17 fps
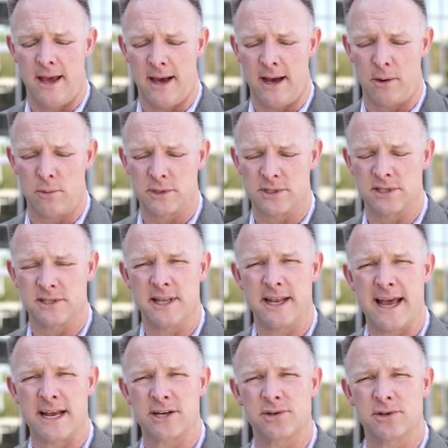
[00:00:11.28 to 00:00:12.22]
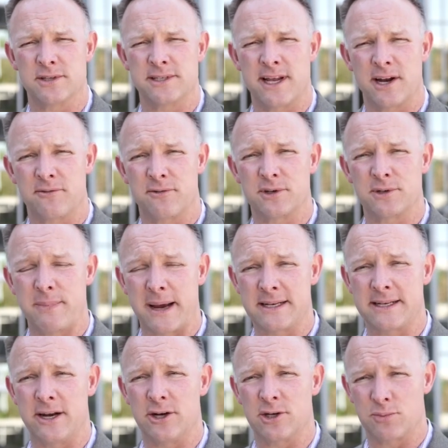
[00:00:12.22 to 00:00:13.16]
uh, which is the National Center for
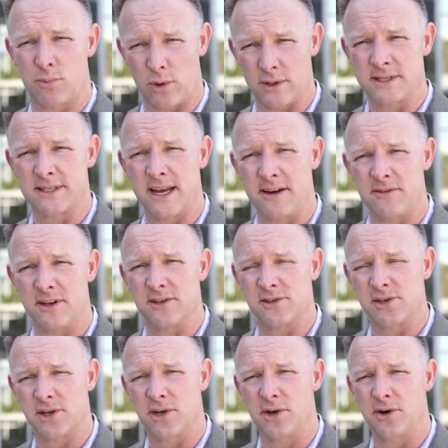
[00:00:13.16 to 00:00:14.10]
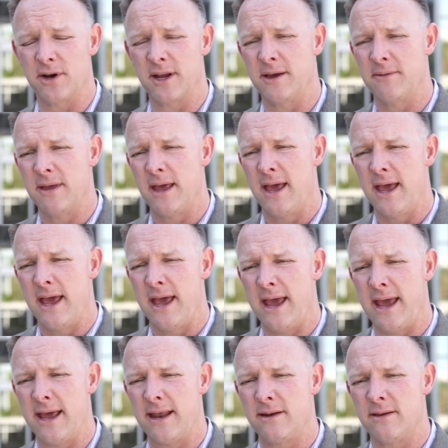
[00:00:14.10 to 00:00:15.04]
Spectator Sports Safety and Security,
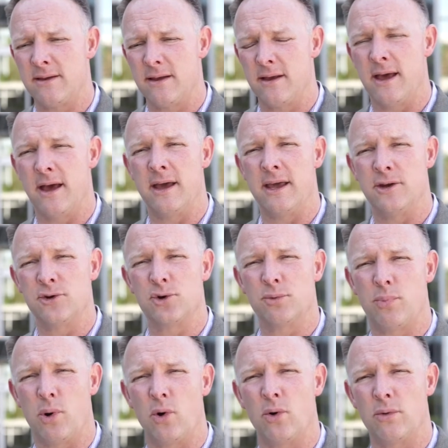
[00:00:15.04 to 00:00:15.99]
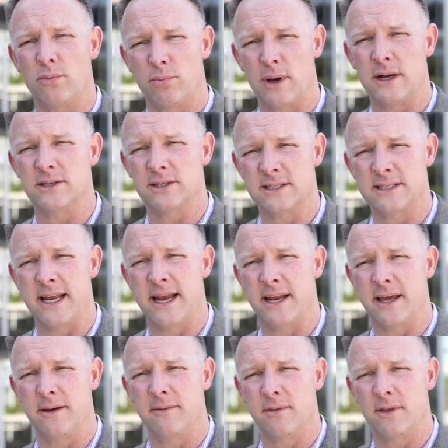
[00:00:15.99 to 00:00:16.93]
and uh, Interpol Project
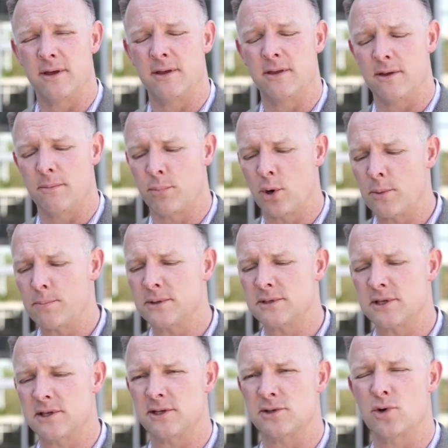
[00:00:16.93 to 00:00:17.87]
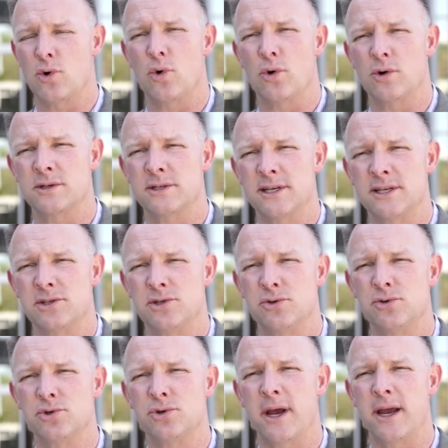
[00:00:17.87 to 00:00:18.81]
Stadia. The, the purpose of this course is
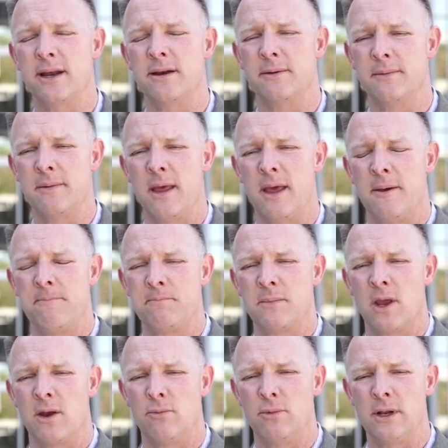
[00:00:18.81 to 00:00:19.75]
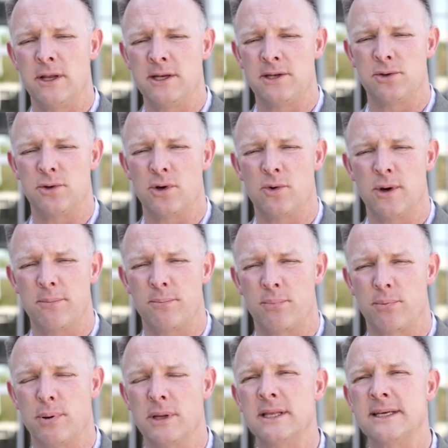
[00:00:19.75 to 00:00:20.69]
to train, really to equip
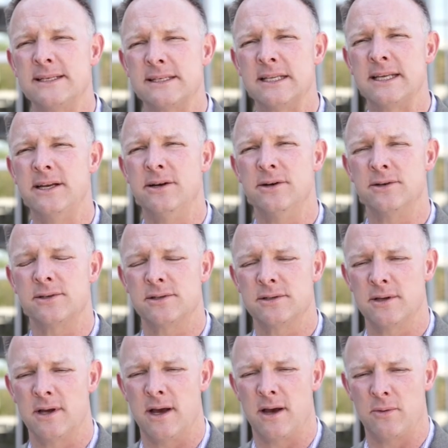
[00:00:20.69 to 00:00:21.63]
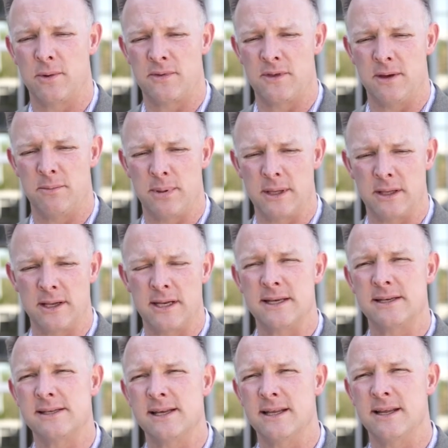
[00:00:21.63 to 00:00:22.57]
police leaders uh, with the
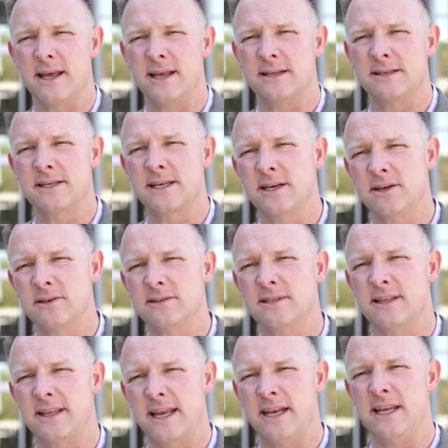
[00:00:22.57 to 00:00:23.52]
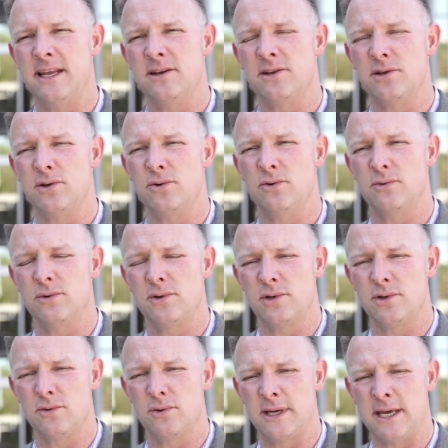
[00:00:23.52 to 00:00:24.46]
abilities and, and skills that they need to,
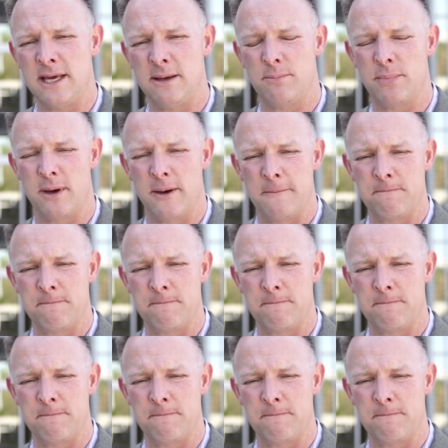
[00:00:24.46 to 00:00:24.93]
to keep